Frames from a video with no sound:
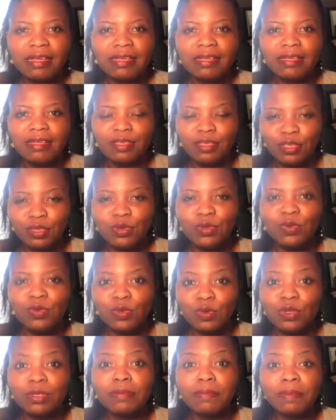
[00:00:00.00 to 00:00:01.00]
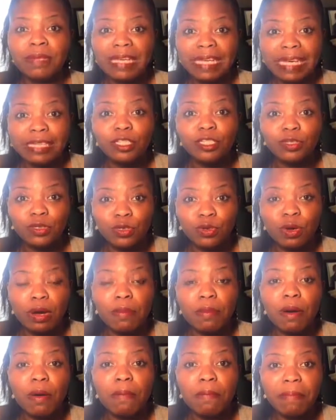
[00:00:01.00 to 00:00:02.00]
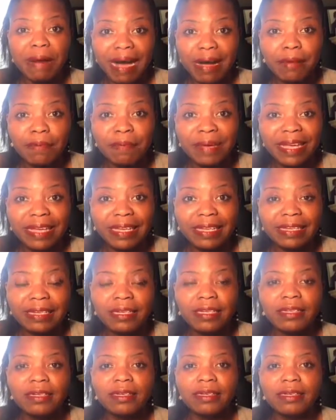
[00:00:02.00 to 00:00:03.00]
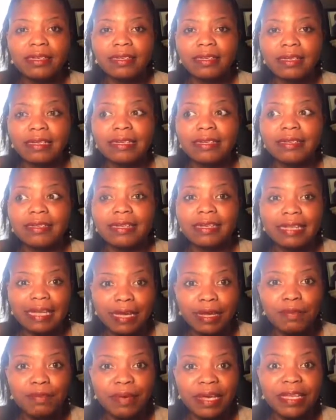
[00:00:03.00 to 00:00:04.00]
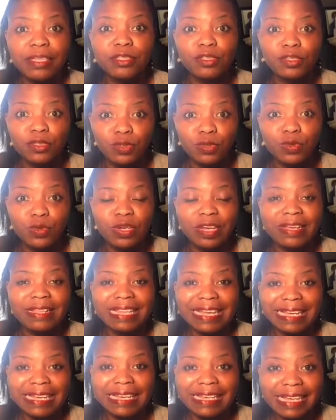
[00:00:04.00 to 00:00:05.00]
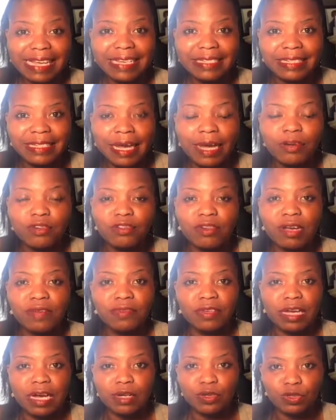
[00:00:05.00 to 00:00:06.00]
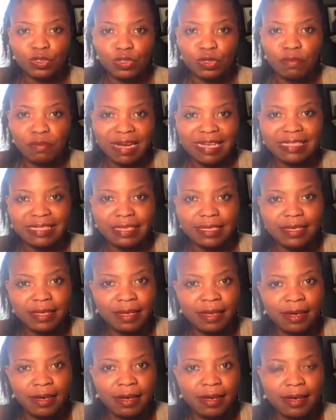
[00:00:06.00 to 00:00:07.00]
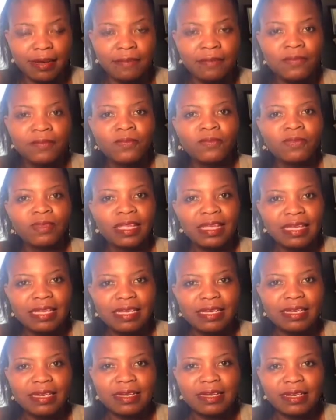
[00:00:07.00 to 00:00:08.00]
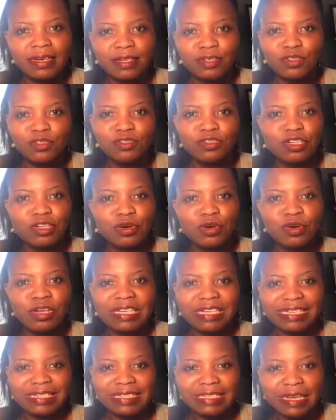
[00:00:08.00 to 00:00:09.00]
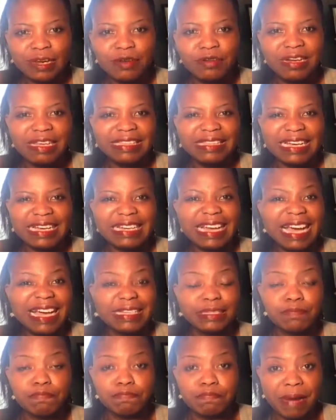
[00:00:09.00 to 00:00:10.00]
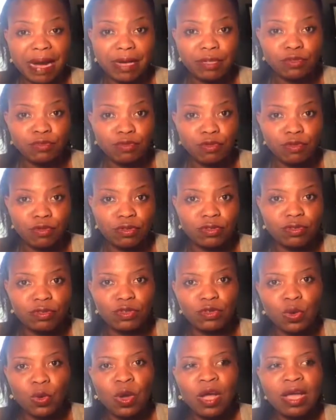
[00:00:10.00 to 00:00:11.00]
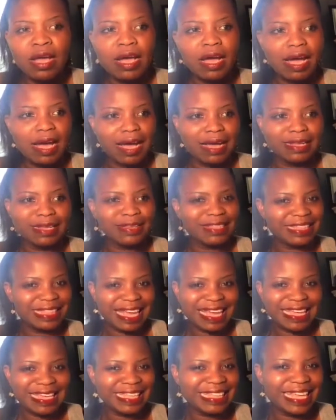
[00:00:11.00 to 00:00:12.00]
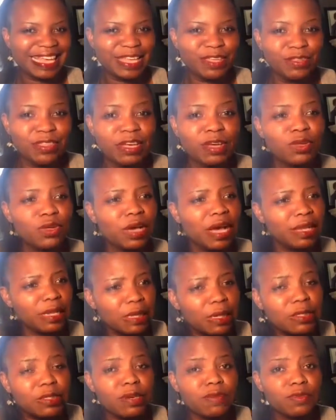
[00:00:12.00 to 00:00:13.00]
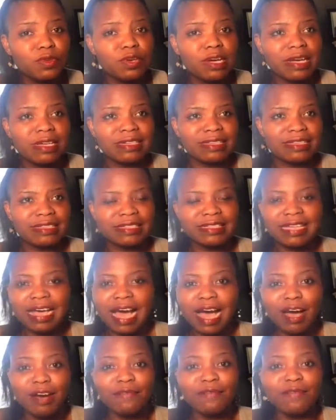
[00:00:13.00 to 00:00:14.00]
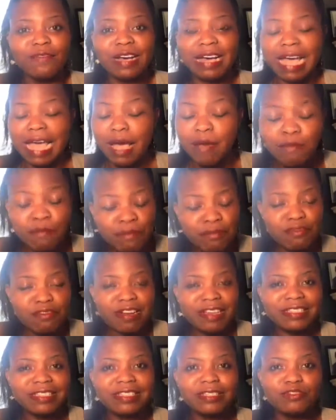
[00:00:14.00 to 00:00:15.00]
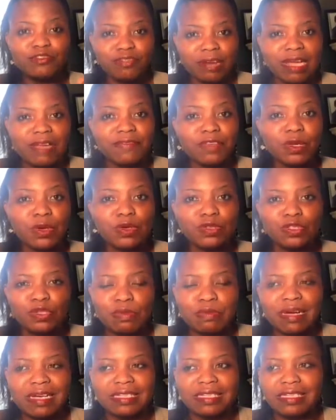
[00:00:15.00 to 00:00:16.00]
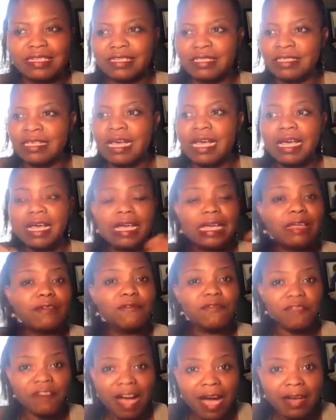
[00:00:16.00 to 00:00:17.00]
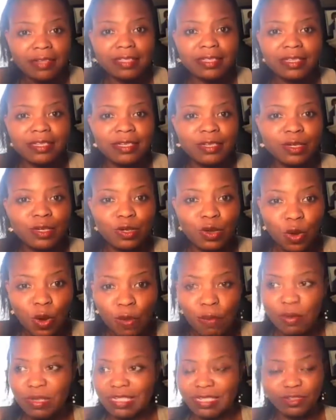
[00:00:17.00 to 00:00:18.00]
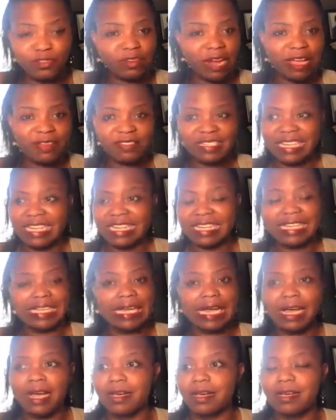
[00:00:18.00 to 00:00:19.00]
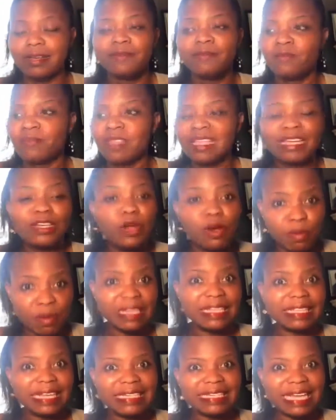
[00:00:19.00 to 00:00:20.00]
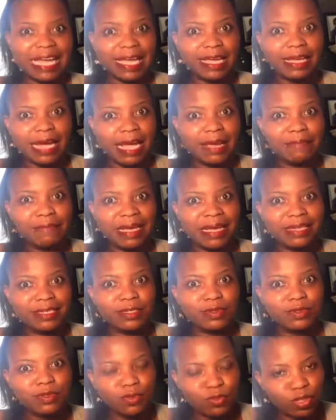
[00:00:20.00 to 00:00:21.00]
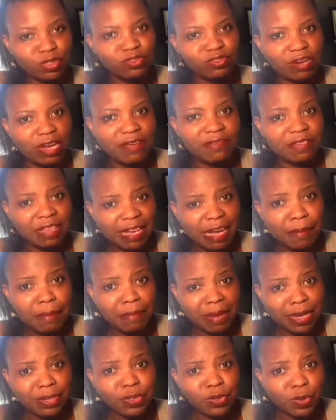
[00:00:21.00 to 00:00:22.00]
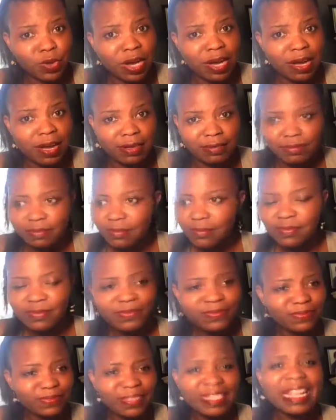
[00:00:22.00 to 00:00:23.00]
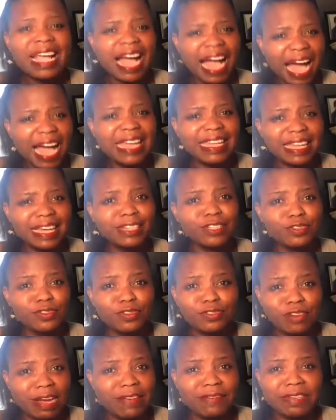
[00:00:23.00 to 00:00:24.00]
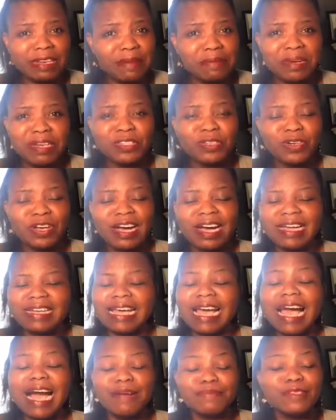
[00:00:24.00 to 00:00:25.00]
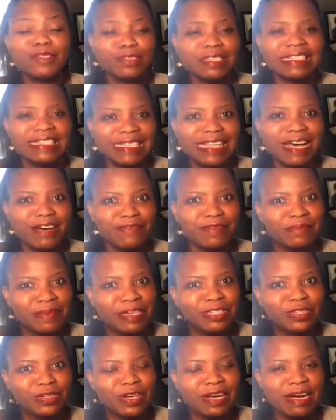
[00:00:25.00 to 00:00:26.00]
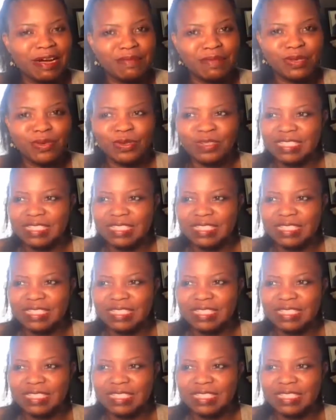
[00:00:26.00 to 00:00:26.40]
you will get to know about back pain and leg pain sooner than later, driving an automatic car in a country or in a terrain that has bad roads. So thank you. A lot of Ugandans have embraced driving automatics. In fact, nobody drives nobody that I met was driving a manual car. I learned to drive in a manual car, and I absolutely love a manual car because